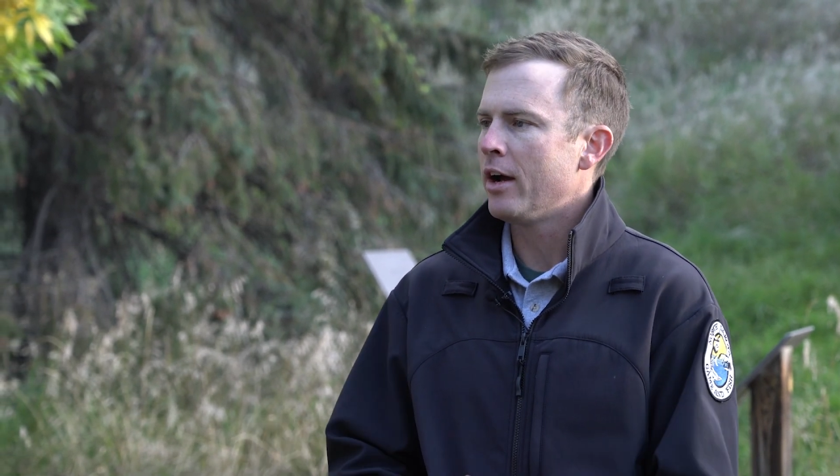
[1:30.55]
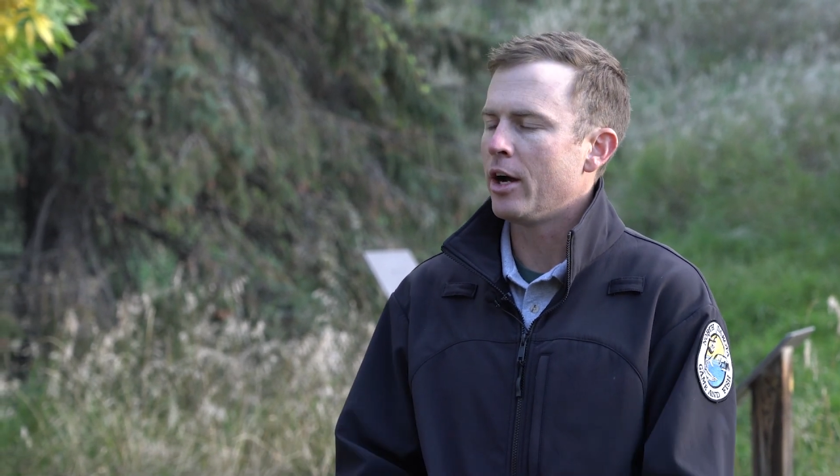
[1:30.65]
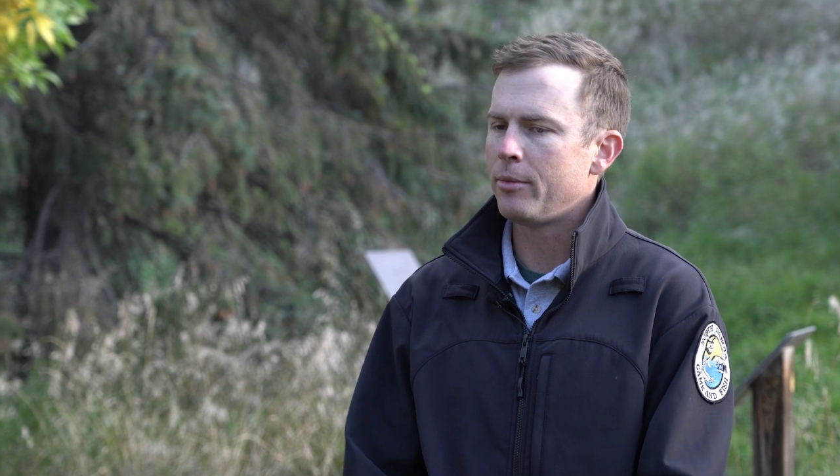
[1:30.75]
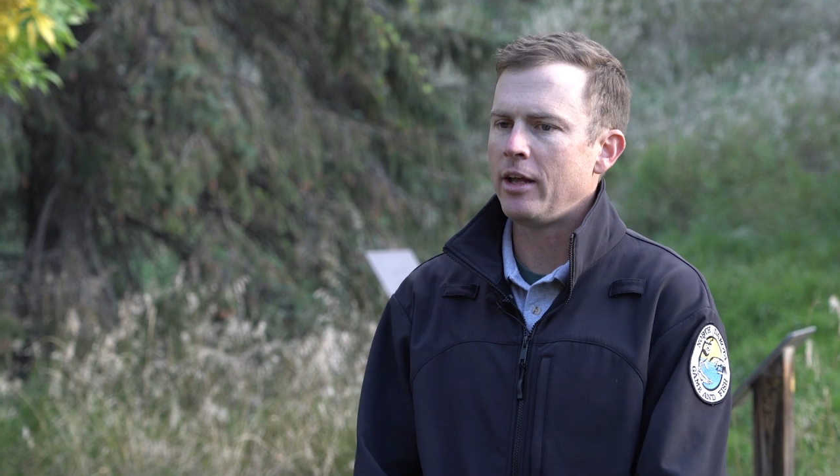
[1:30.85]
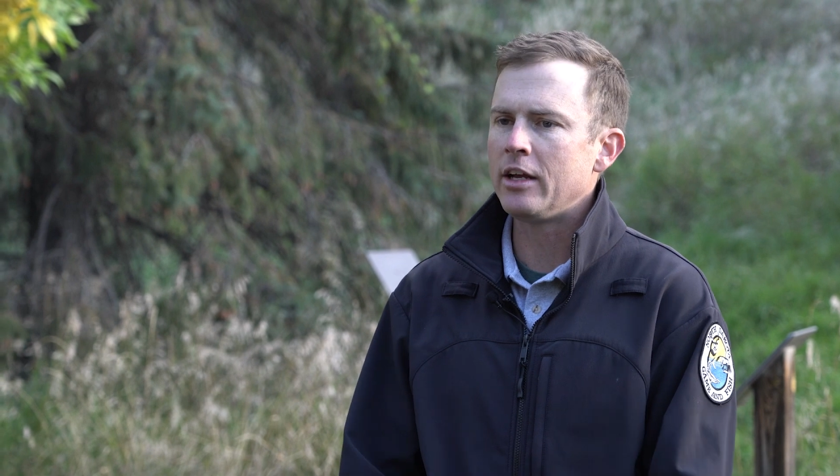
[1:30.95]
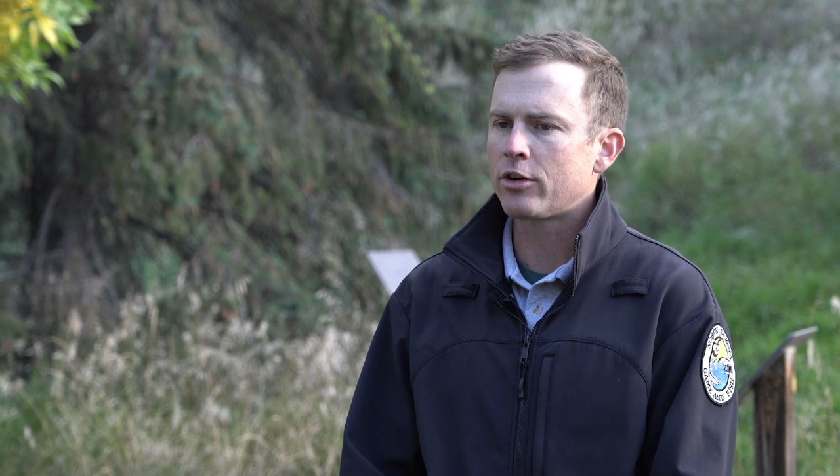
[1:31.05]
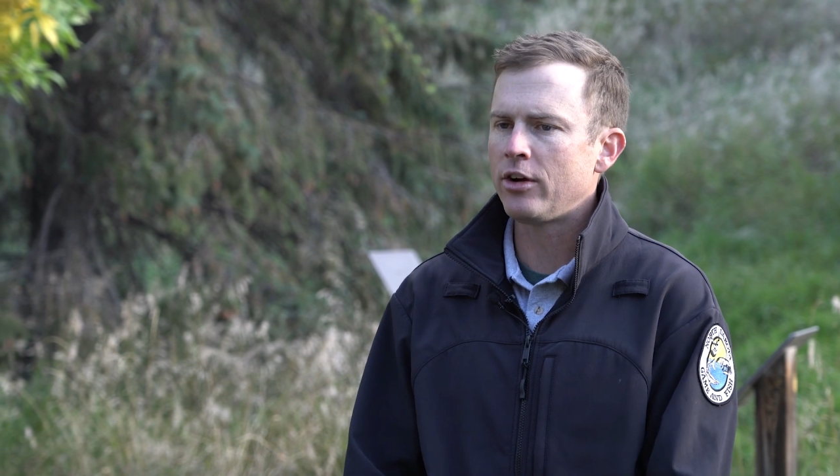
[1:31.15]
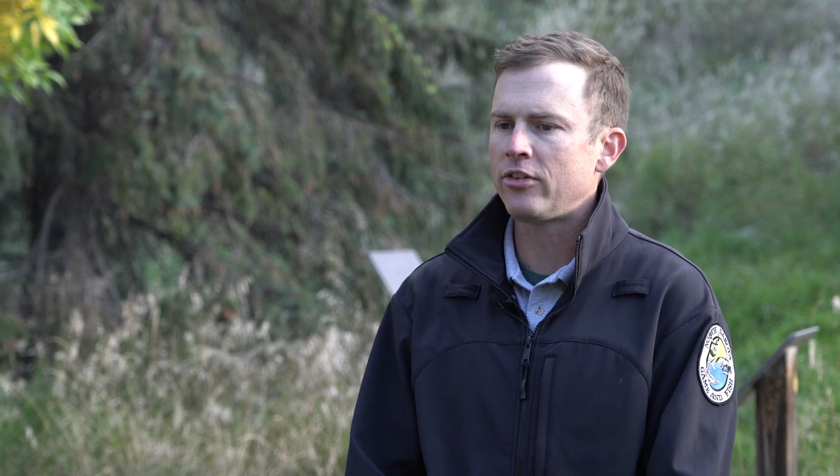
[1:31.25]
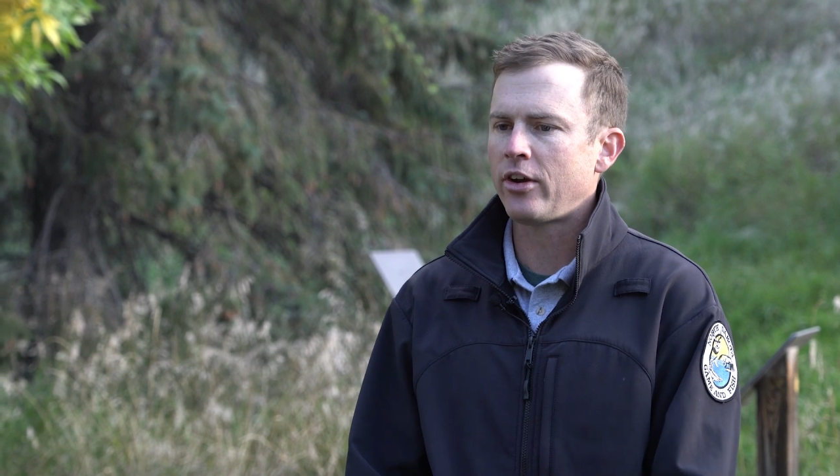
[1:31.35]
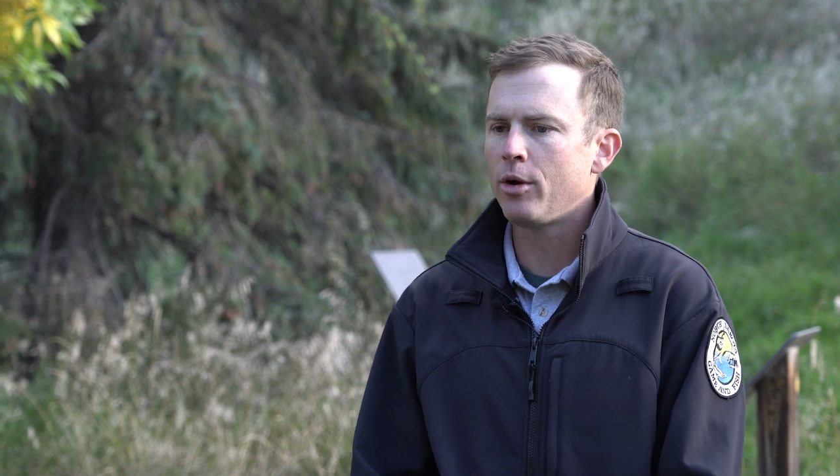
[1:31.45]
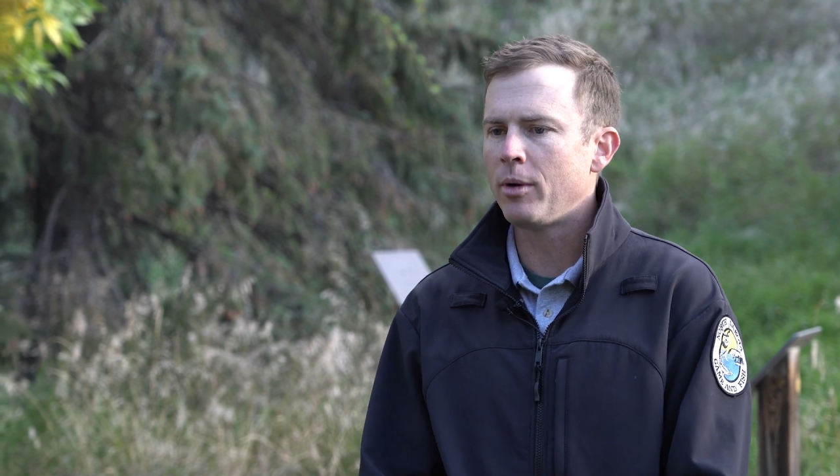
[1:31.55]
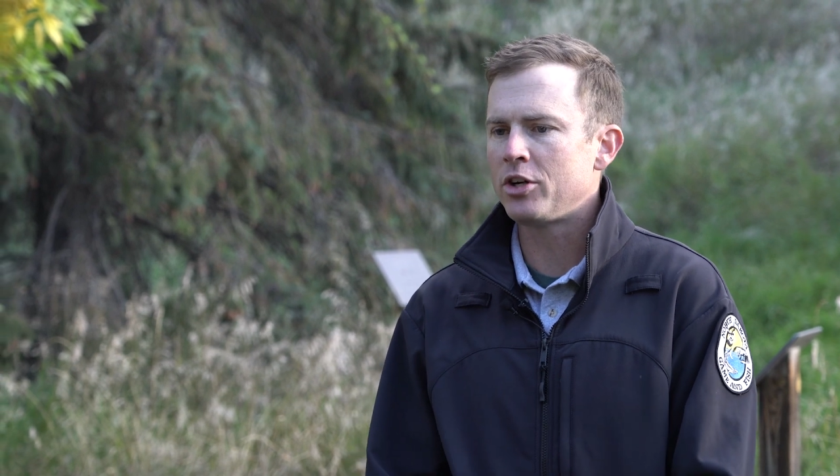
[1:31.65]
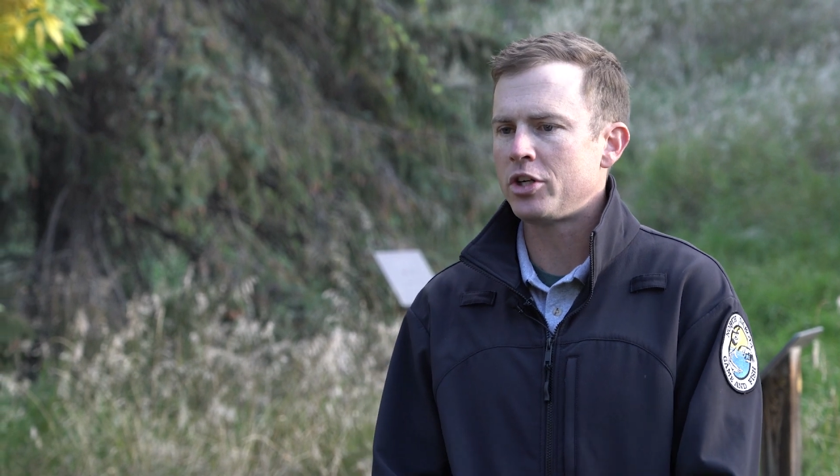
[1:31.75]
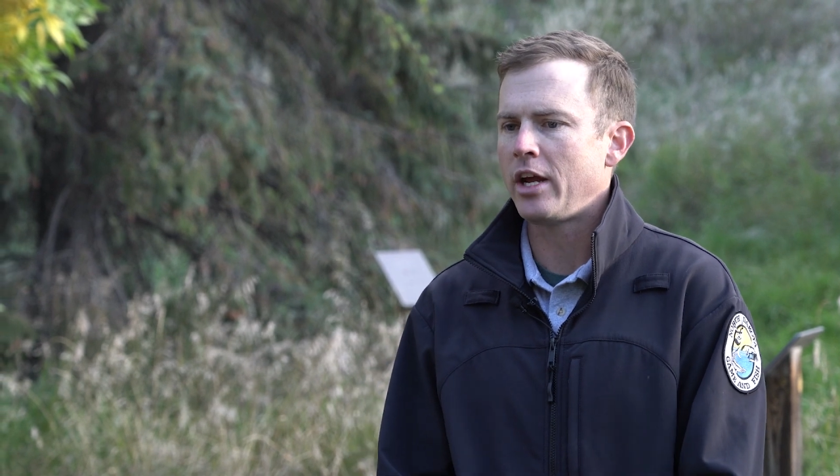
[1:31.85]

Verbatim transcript: Um, they increase how much